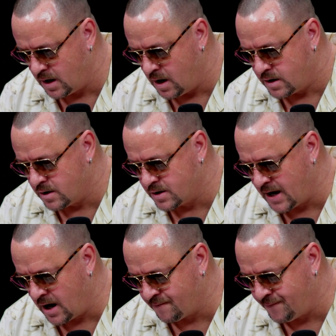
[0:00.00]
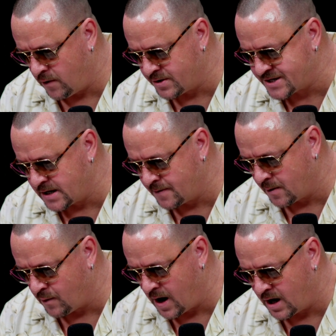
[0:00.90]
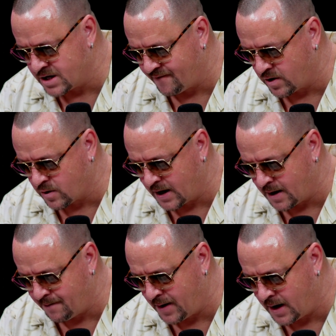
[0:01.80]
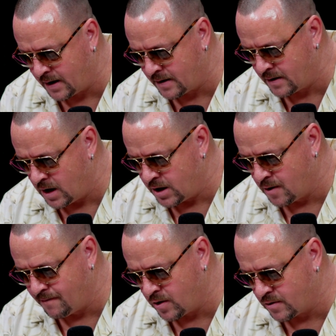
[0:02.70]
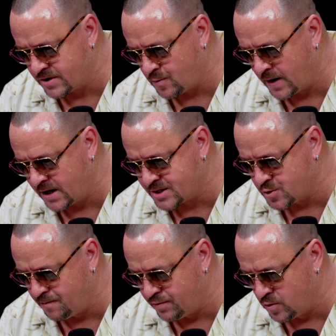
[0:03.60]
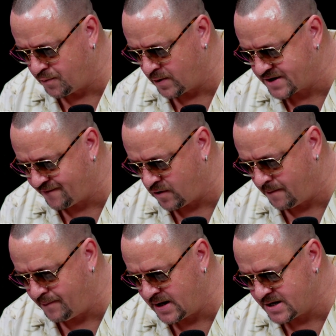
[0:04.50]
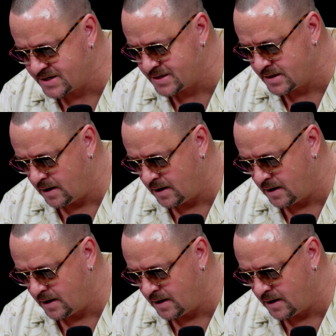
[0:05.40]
Your downfall seen the rise of our great empire. Your murderous ways drew blueprints for our peace.